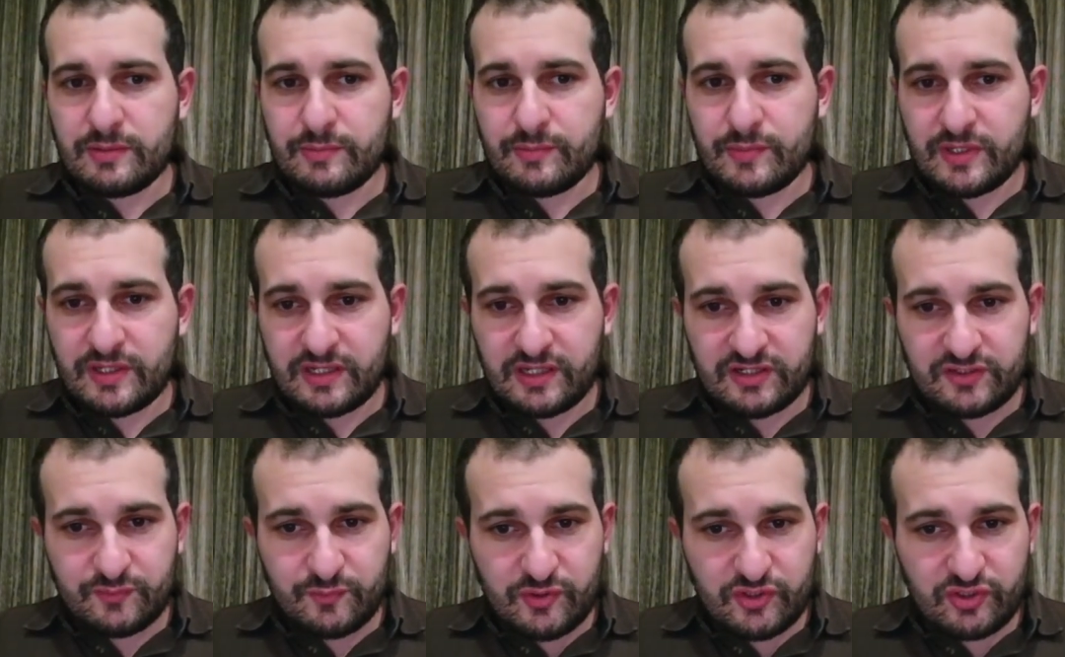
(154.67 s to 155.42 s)

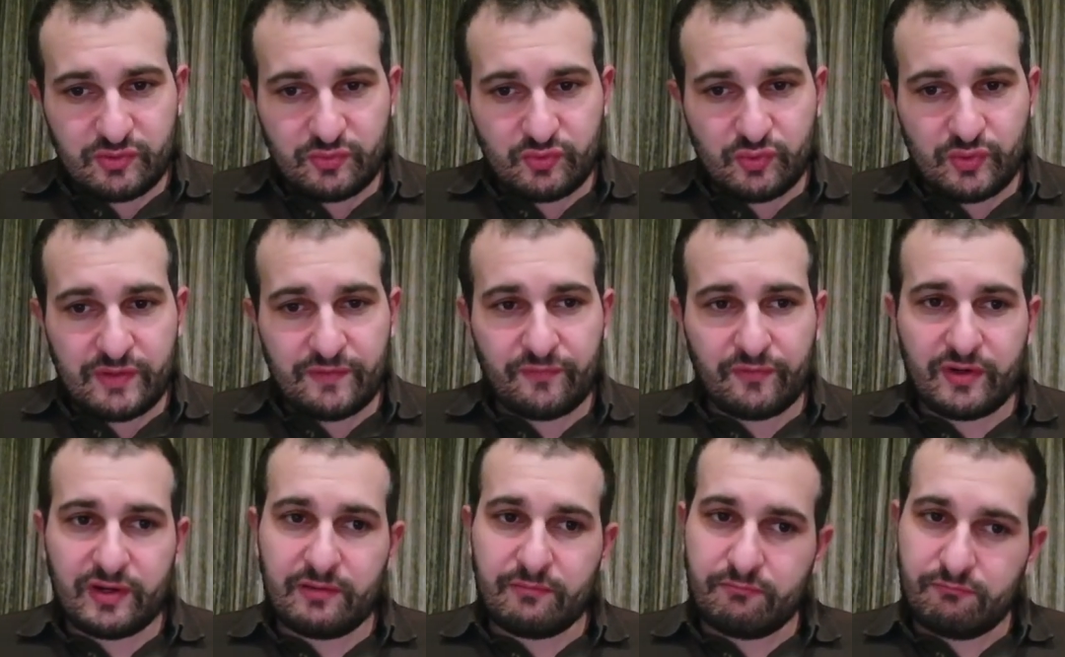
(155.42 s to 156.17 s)
against bishop to
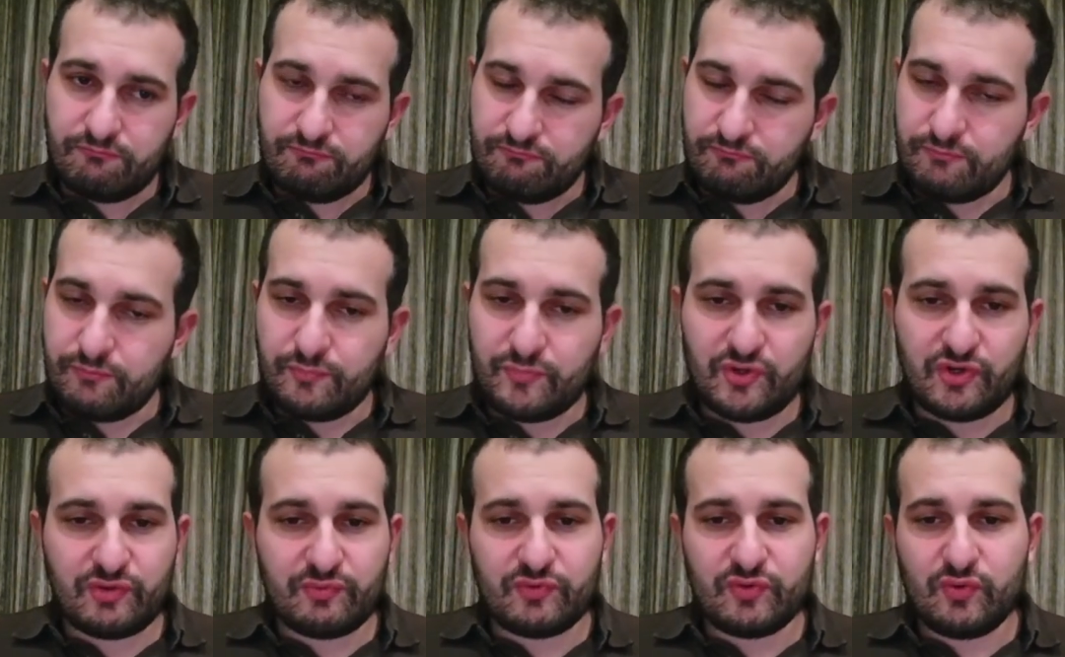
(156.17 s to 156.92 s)
e3,
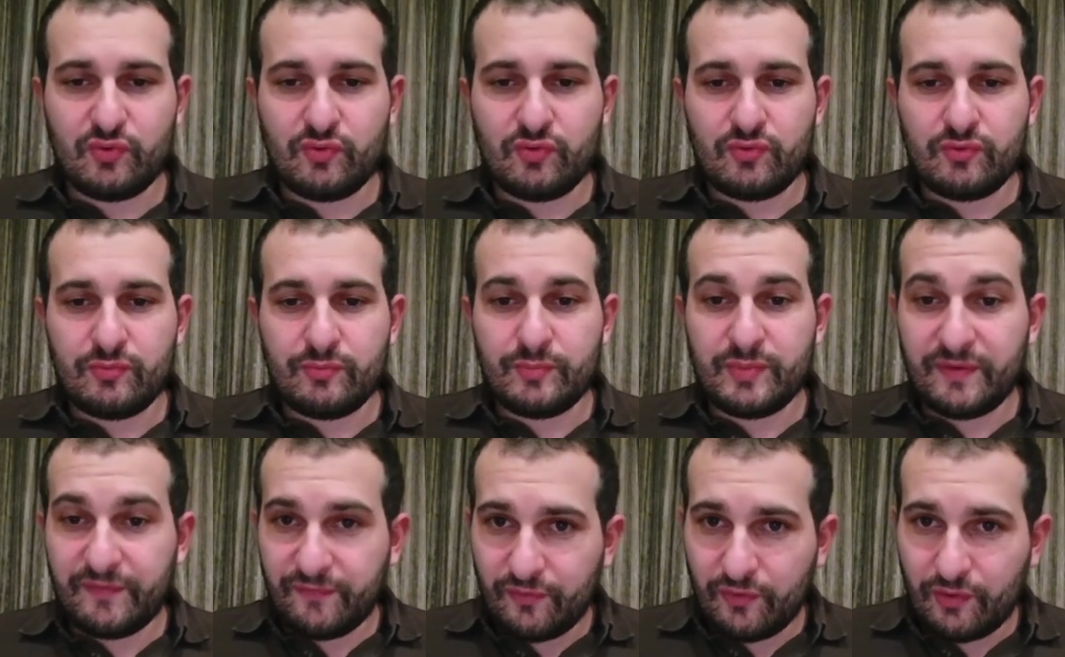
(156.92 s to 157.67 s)
bishop to
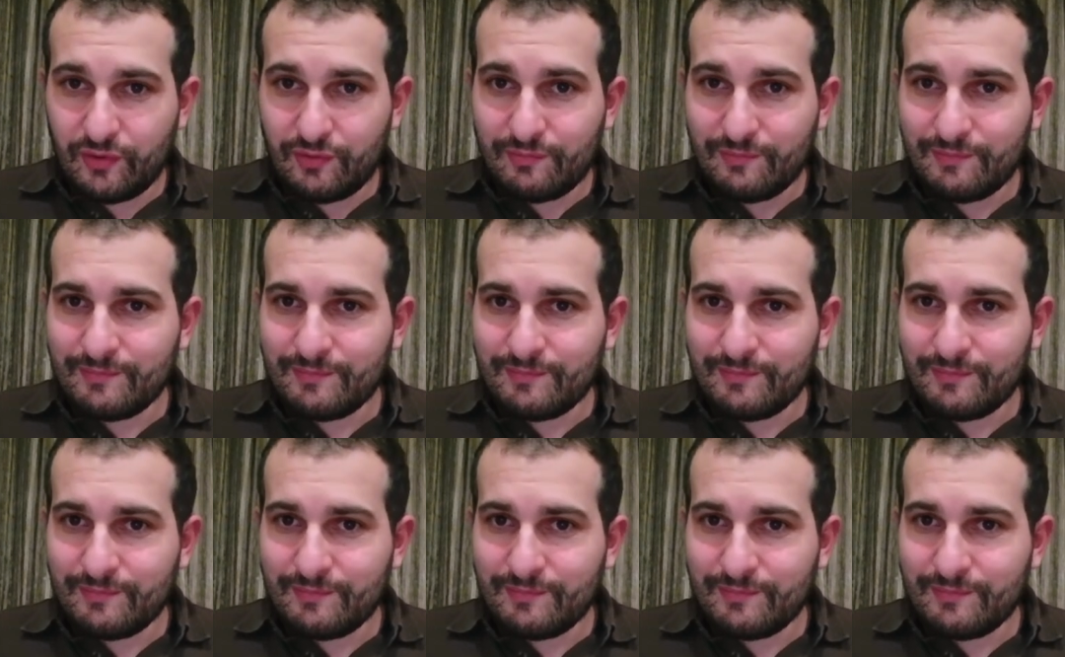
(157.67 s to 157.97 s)
b4.